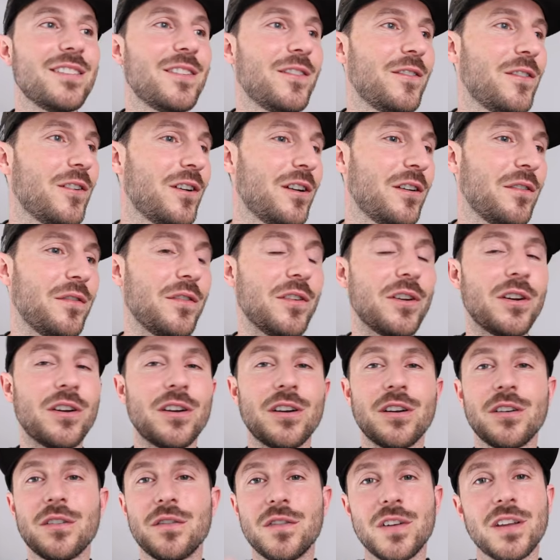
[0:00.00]
for if
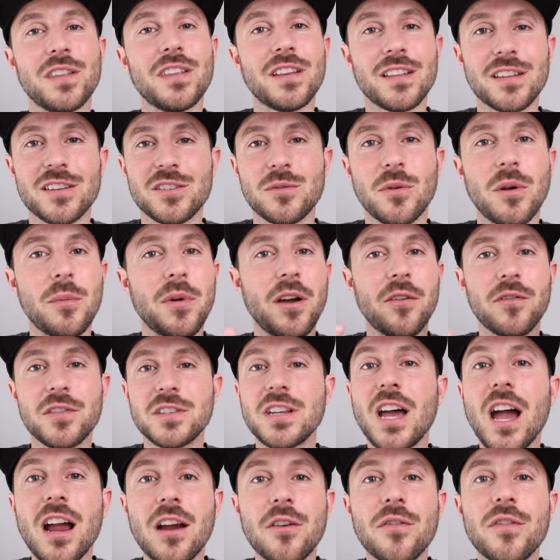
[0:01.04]
you're feeling this way about
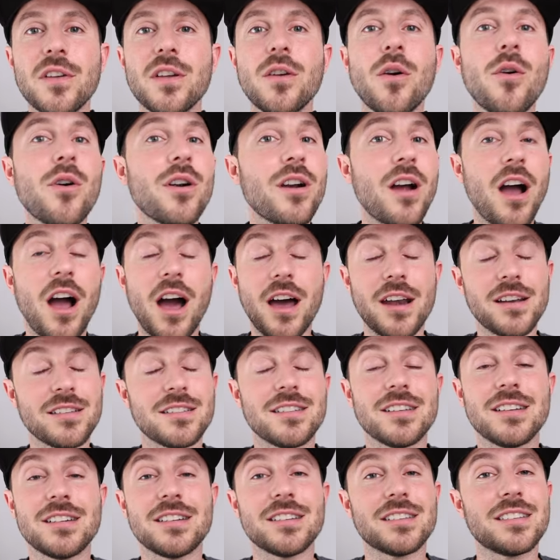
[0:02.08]
photography, or
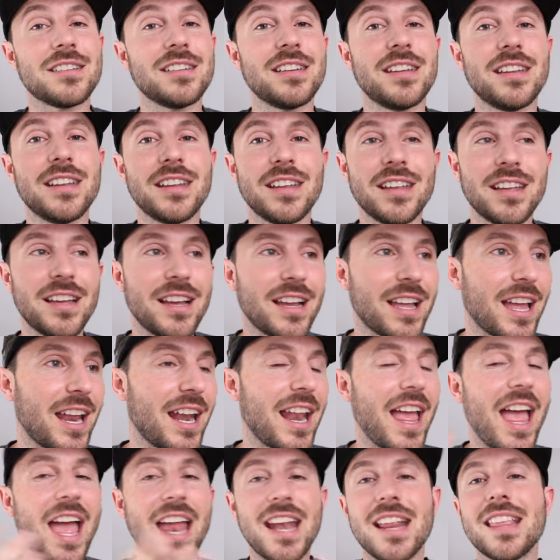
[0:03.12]
honestly, just again,
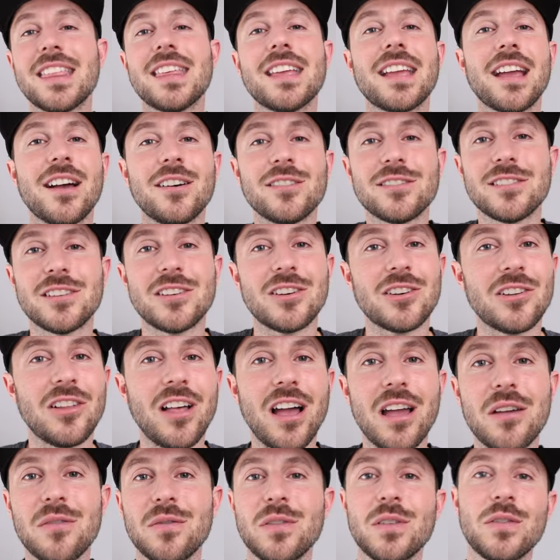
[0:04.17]
anything else in your
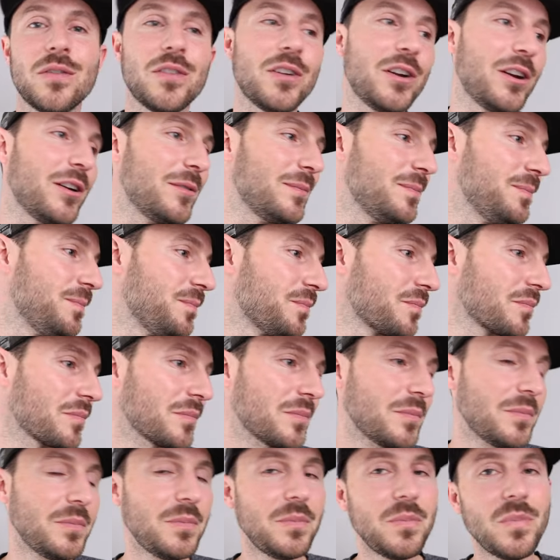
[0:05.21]
life. If you're
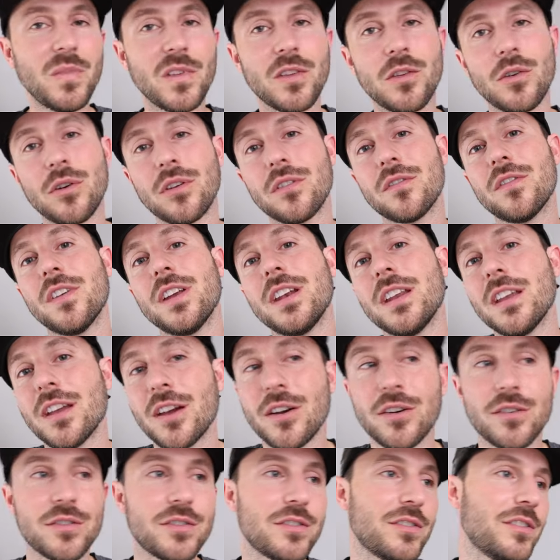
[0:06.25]
doing
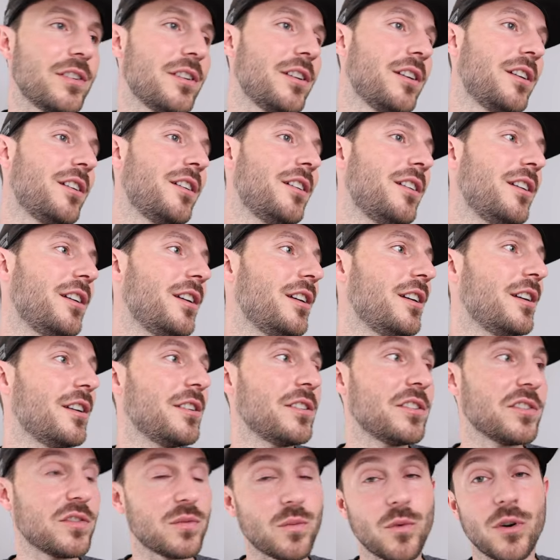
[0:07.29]
videos or you're
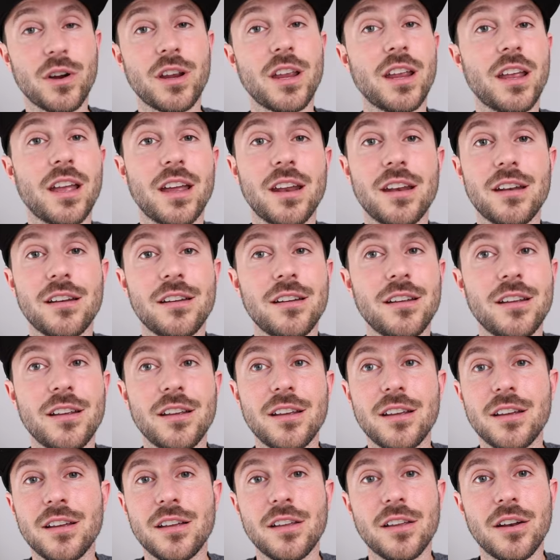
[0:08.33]
just working at,
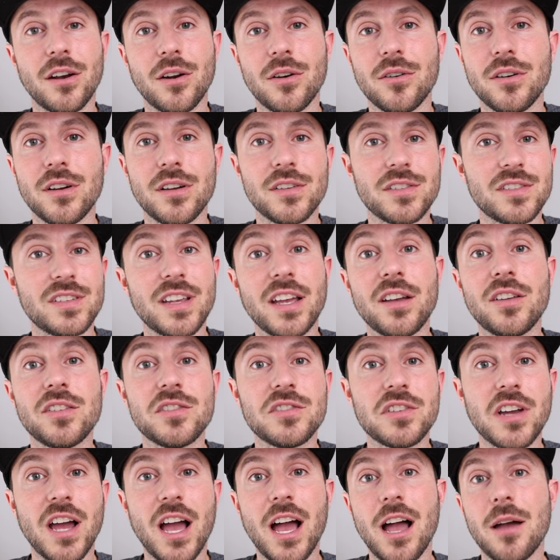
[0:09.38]
you know, a sales
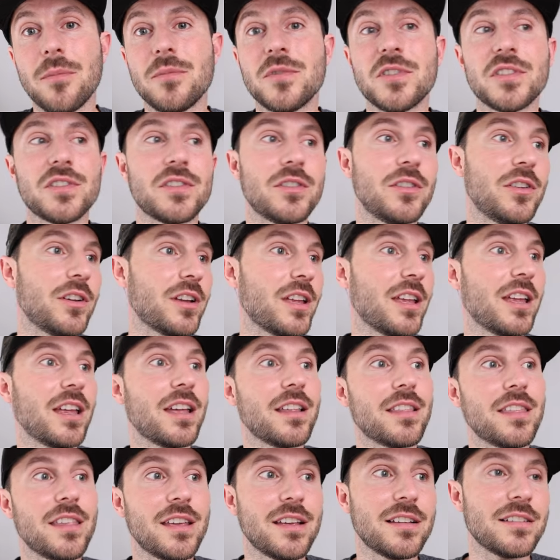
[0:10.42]
job, just looking
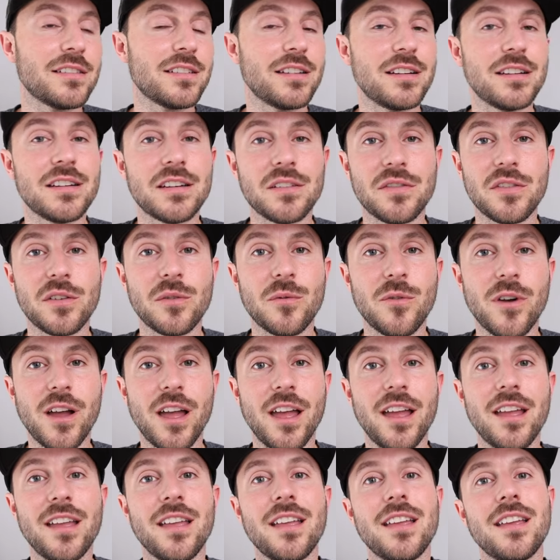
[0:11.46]
at things in a different
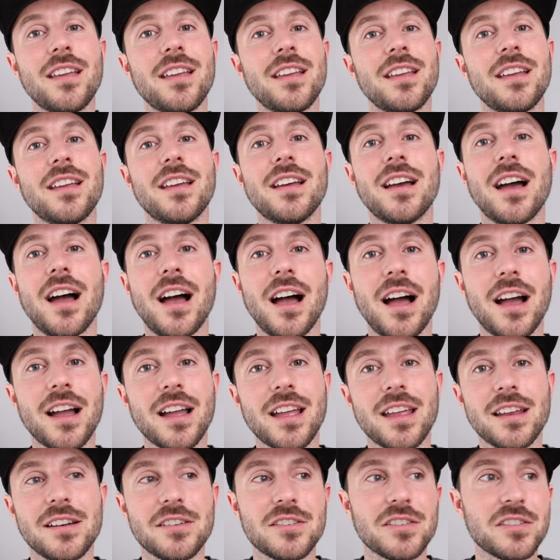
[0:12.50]
way
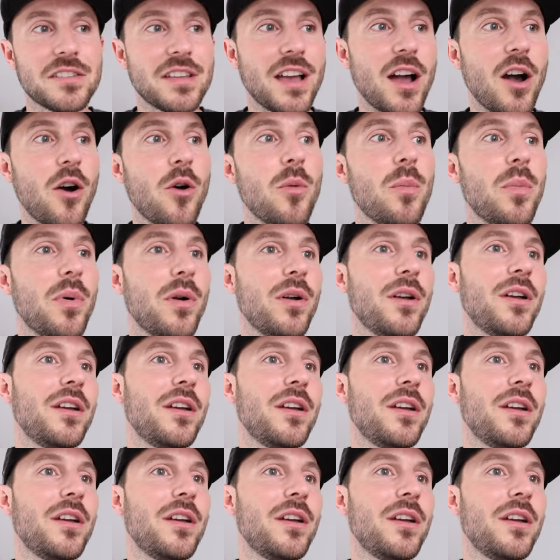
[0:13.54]
can just help